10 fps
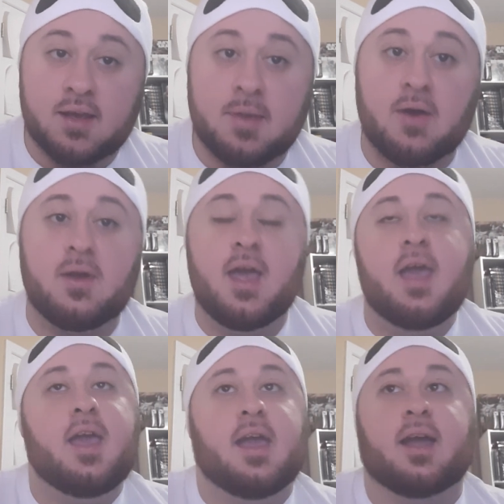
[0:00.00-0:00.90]
about.
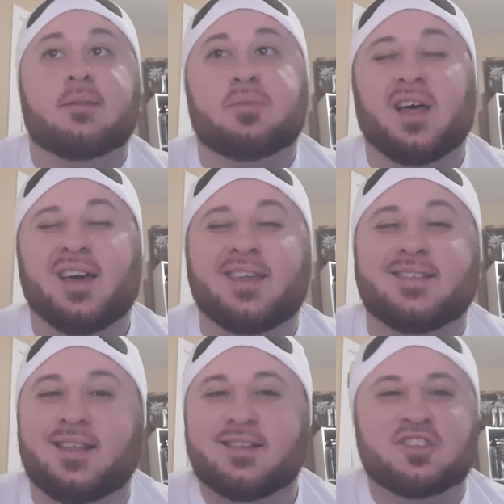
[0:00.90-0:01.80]
I probably
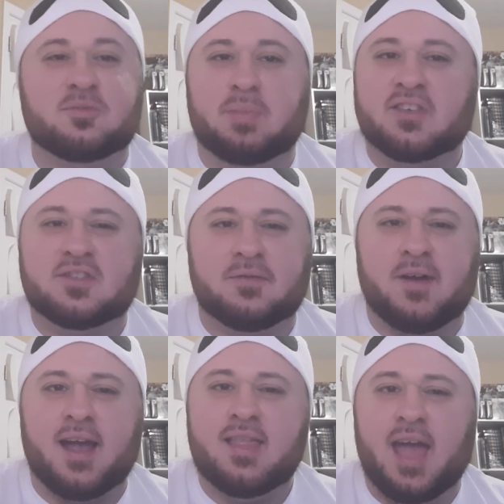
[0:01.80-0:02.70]
didn't
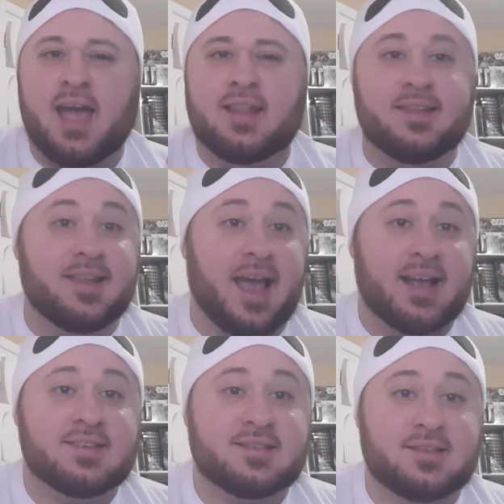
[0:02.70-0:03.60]
specify that
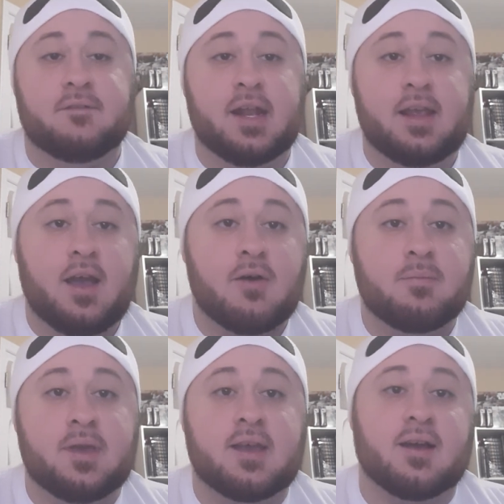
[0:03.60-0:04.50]
last video
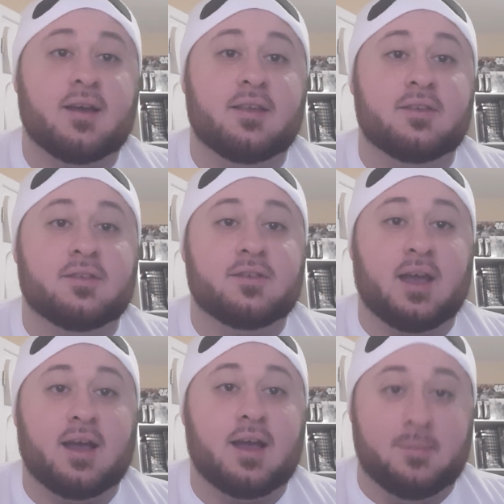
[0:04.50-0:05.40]
because
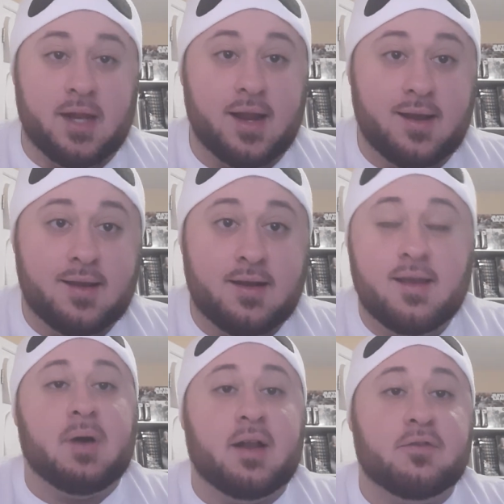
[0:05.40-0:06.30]
I'm an idiot.
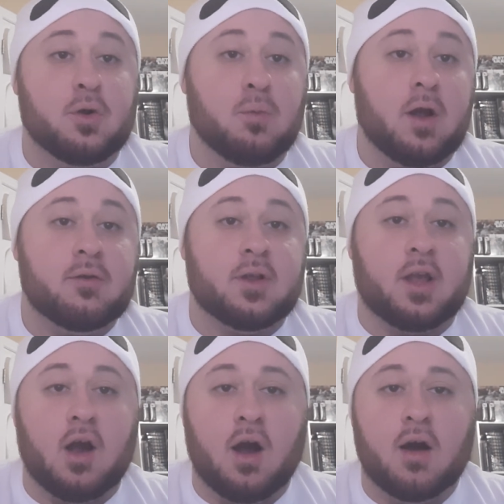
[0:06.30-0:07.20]
But if you're wondering like,
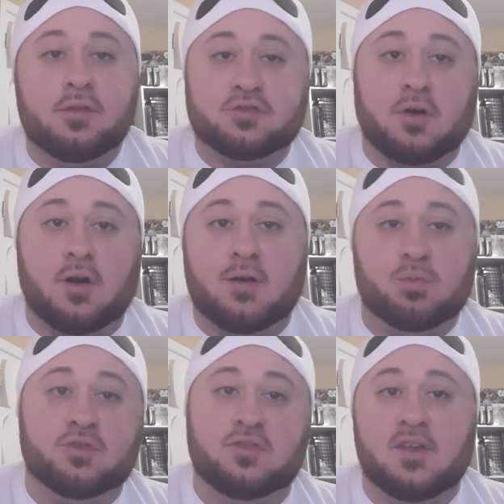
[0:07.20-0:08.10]
oh, this card
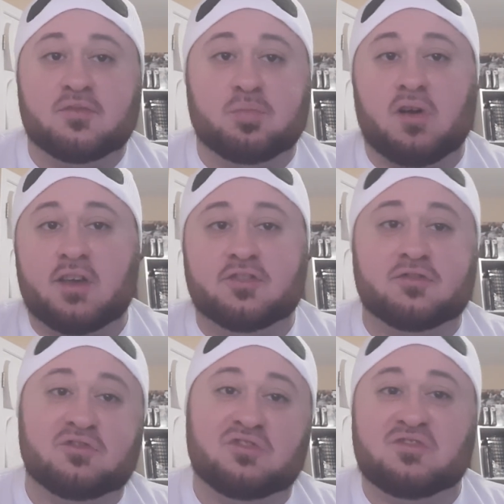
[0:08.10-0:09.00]
was this
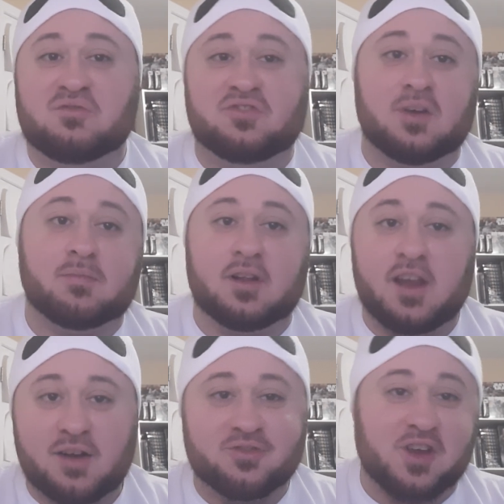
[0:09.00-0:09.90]
price 2 something
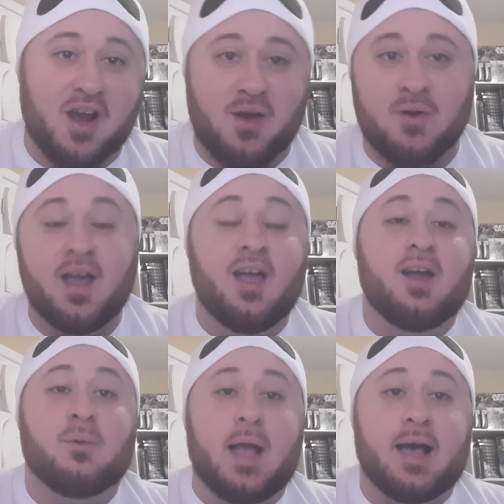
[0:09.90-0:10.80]
years ago,
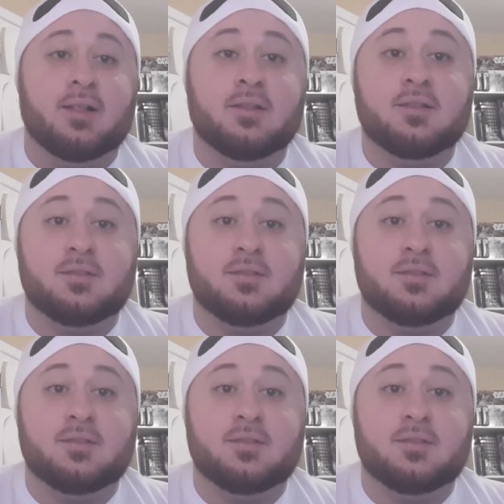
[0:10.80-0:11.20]
well,